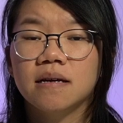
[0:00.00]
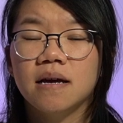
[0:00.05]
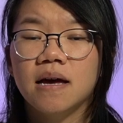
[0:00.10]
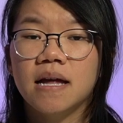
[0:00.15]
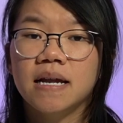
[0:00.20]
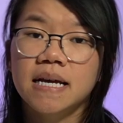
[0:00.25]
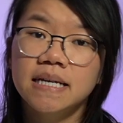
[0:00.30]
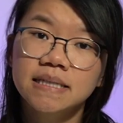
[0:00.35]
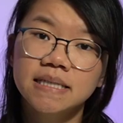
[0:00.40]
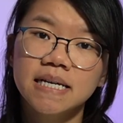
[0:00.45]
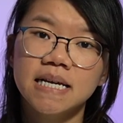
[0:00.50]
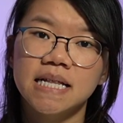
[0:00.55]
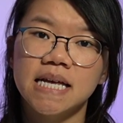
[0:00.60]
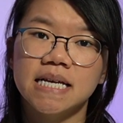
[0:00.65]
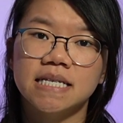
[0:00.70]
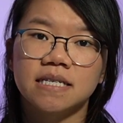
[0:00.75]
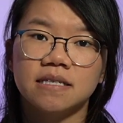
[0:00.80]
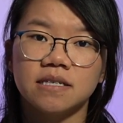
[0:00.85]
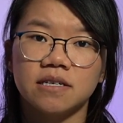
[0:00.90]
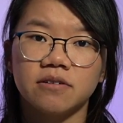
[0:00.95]
An
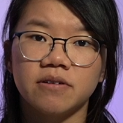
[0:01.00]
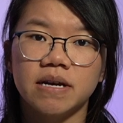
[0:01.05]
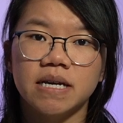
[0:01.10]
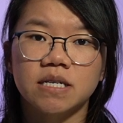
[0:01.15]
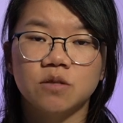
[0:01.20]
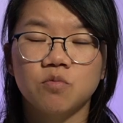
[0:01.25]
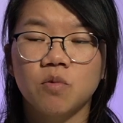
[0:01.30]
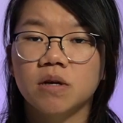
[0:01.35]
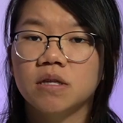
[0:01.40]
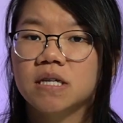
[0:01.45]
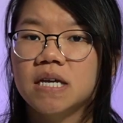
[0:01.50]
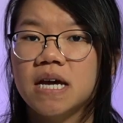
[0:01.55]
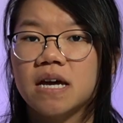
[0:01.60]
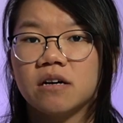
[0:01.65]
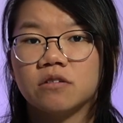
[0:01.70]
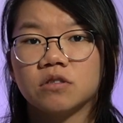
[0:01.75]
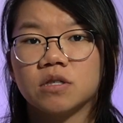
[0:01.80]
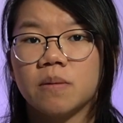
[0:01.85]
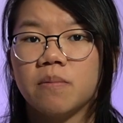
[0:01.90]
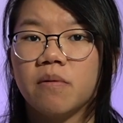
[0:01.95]
intercalated degree is 1
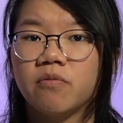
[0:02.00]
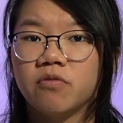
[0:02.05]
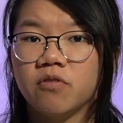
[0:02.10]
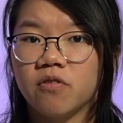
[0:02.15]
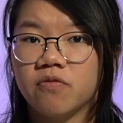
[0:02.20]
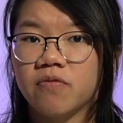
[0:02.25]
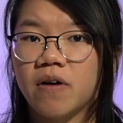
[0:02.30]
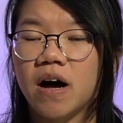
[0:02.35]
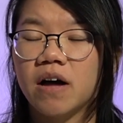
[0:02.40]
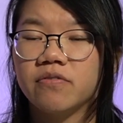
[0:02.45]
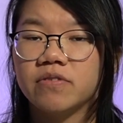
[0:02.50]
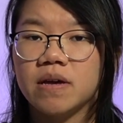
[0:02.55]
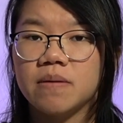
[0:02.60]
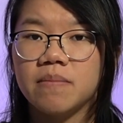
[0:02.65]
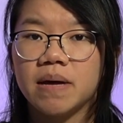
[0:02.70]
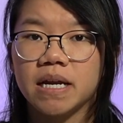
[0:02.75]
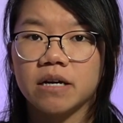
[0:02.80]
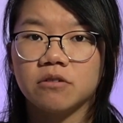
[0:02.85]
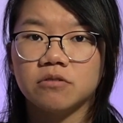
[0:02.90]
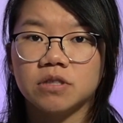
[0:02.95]
year on top of your 5-year
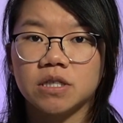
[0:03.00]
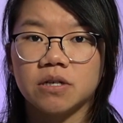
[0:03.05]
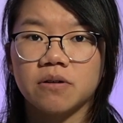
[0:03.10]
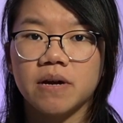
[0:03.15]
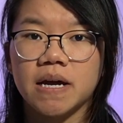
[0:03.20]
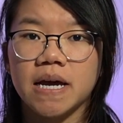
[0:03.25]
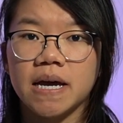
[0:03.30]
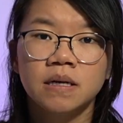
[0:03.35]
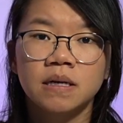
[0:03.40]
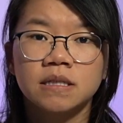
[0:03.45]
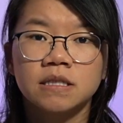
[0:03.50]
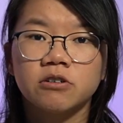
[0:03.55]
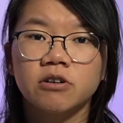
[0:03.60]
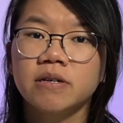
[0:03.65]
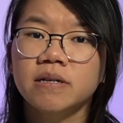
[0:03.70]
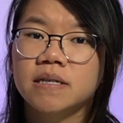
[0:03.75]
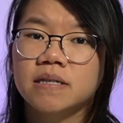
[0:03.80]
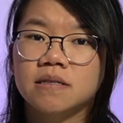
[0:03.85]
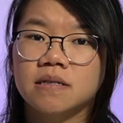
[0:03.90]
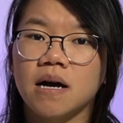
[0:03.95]
medical degree.
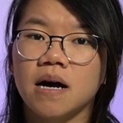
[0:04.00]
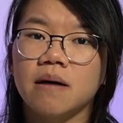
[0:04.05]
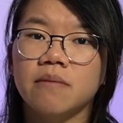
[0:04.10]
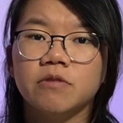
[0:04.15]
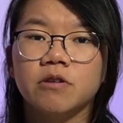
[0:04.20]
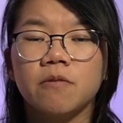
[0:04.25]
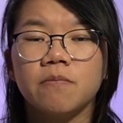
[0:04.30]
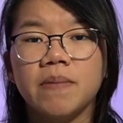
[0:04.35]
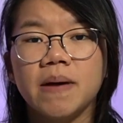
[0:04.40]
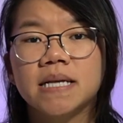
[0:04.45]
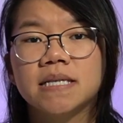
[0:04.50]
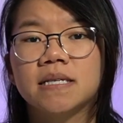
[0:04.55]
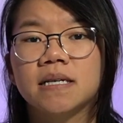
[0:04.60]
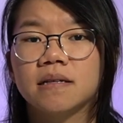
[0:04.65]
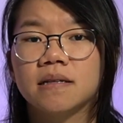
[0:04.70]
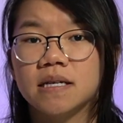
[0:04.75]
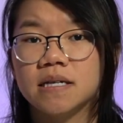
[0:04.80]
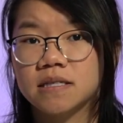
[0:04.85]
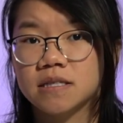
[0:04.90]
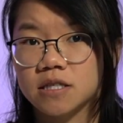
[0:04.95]
During this time, you're
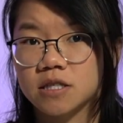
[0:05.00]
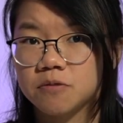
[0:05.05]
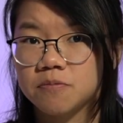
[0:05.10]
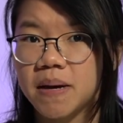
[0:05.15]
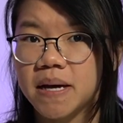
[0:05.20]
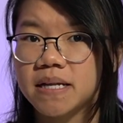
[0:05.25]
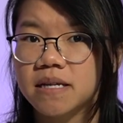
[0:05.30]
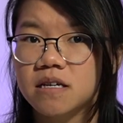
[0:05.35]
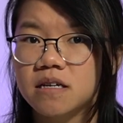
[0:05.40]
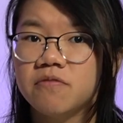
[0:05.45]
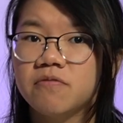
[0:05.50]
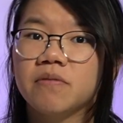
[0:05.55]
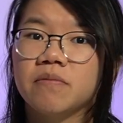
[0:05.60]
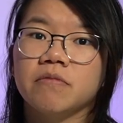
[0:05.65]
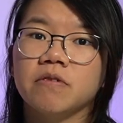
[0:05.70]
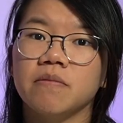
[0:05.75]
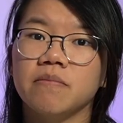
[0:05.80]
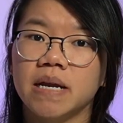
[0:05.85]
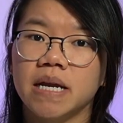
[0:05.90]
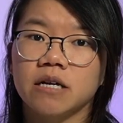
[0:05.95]
basically suspended
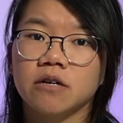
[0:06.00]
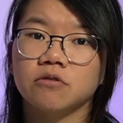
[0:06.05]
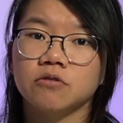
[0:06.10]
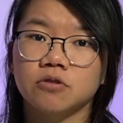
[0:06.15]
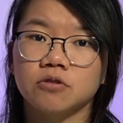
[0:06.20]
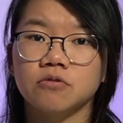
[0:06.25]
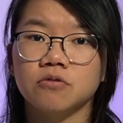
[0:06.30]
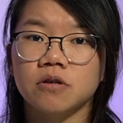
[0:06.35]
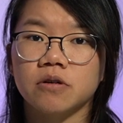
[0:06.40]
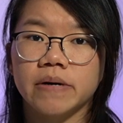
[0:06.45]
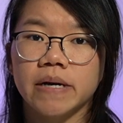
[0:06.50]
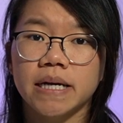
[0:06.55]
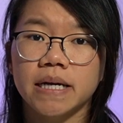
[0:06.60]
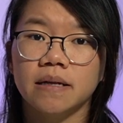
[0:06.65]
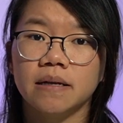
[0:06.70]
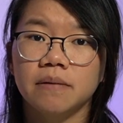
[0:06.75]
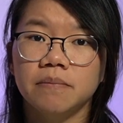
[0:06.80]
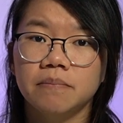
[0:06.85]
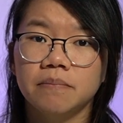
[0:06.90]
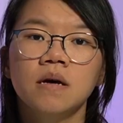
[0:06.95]
from your medical school
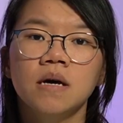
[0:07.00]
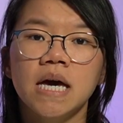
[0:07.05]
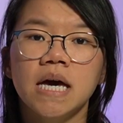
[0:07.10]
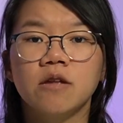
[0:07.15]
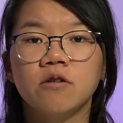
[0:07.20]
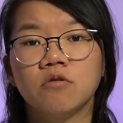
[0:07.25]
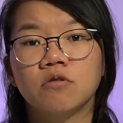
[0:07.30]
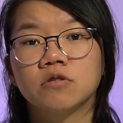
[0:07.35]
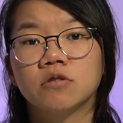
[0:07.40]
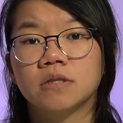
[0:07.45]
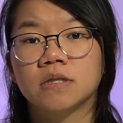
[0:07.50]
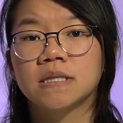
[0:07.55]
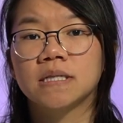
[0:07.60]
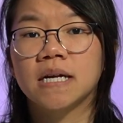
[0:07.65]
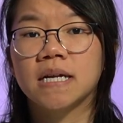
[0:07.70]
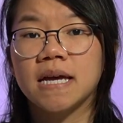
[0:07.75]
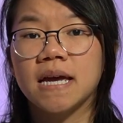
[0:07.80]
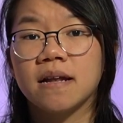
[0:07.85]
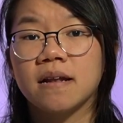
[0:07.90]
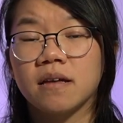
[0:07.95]
curriculum in order to
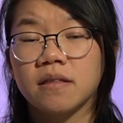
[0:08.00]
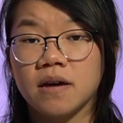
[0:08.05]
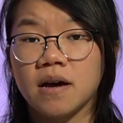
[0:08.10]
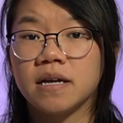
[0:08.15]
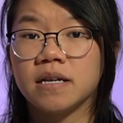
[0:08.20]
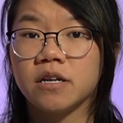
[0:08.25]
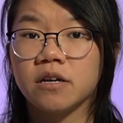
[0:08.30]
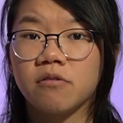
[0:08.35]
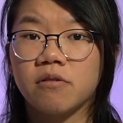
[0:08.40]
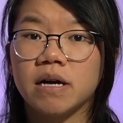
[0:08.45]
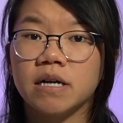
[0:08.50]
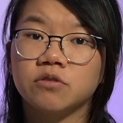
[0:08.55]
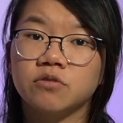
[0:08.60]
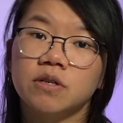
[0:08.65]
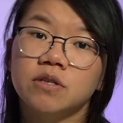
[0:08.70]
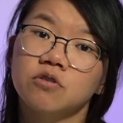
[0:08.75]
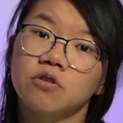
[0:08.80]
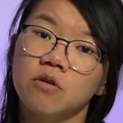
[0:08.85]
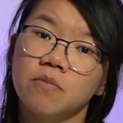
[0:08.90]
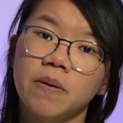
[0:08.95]
study another
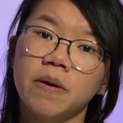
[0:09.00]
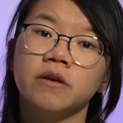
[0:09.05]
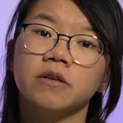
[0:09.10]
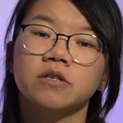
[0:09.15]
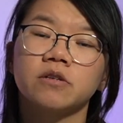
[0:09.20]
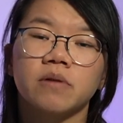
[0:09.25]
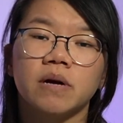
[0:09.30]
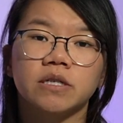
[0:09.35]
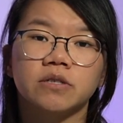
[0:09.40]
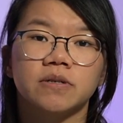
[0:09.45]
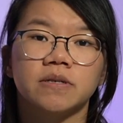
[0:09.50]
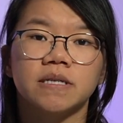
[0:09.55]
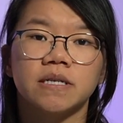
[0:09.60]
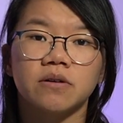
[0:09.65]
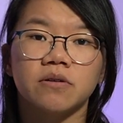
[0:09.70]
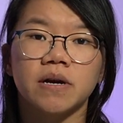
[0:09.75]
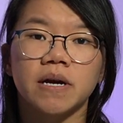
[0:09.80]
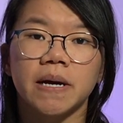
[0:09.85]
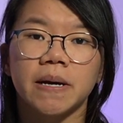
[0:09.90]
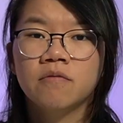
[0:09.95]
undergraduate or postgraduate
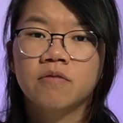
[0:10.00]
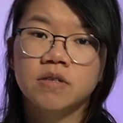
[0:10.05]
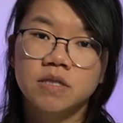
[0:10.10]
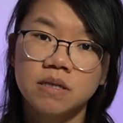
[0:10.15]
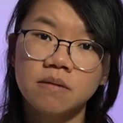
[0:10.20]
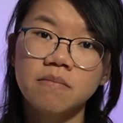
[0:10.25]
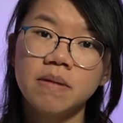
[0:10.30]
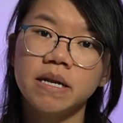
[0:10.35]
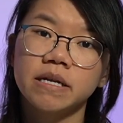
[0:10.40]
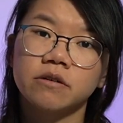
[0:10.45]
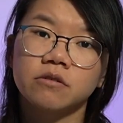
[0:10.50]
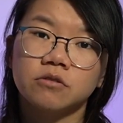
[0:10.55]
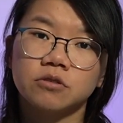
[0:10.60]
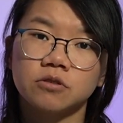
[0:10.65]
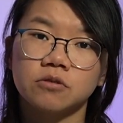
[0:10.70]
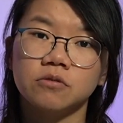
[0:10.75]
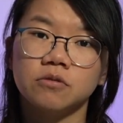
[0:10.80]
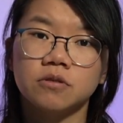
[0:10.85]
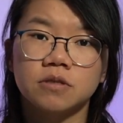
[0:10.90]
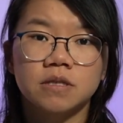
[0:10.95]
degree. For some medical
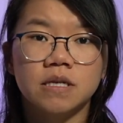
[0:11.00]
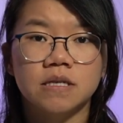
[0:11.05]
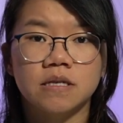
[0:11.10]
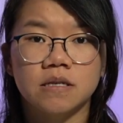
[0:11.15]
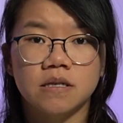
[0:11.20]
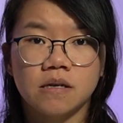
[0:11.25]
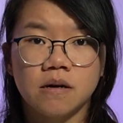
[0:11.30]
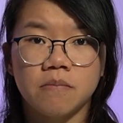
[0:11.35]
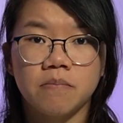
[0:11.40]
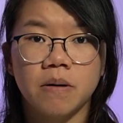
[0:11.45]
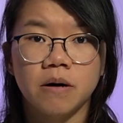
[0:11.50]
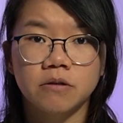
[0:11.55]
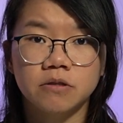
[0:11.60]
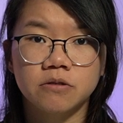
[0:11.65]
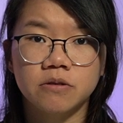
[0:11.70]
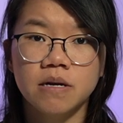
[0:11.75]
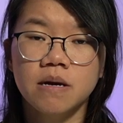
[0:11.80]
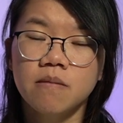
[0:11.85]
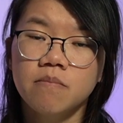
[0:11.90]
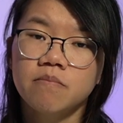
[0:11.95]
schools, this is
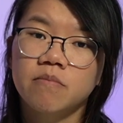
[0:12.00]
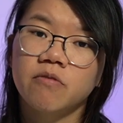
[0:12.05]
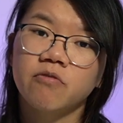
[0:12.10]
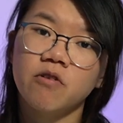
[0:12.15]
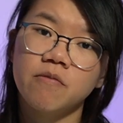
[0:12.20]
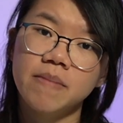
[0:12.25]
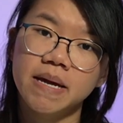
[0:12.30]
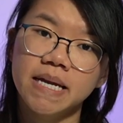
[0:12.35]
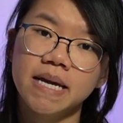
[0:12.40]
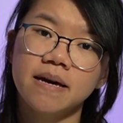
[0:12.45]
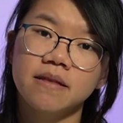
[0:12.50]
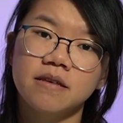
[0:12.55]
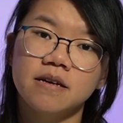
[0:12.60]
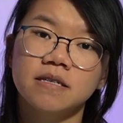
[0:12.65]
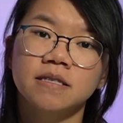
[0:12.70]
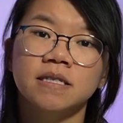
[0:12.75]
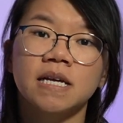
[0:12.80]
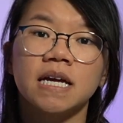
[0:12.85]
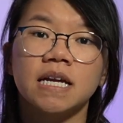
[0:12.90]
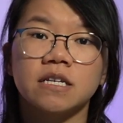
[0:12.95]
compulsory, but for many
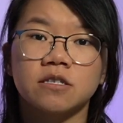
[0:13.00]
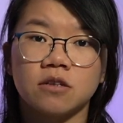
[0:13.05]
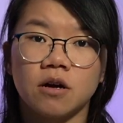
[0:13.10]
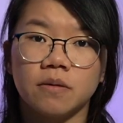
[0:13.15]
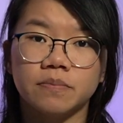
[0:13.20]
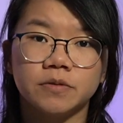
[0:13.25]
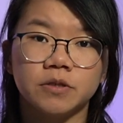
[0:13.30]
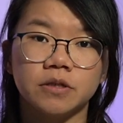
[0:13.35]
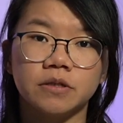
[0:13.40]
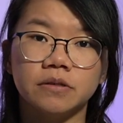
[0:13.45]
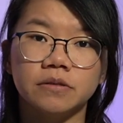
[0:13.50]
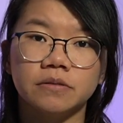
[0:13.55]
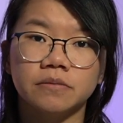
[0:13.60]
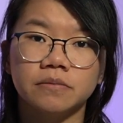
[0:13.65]
others, it is optional.